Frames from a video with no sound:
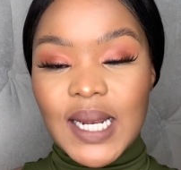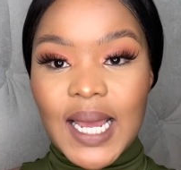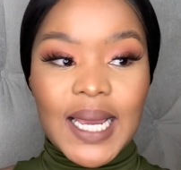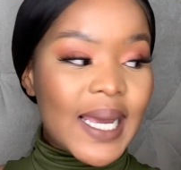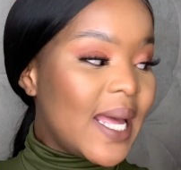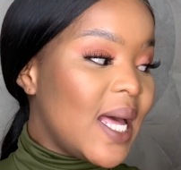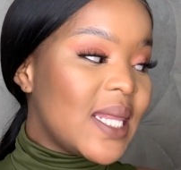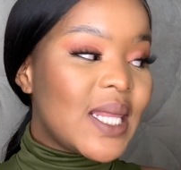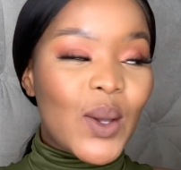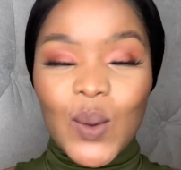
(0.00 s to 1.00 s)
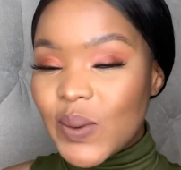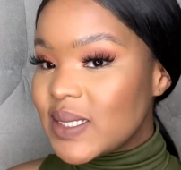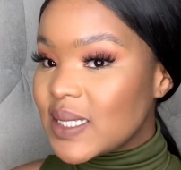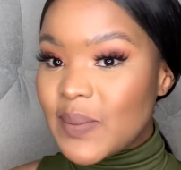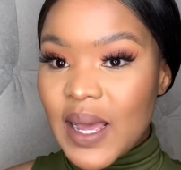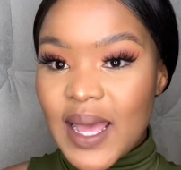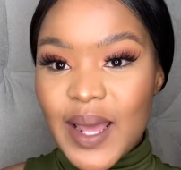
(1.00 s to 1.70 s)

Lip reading: Like, they're always in my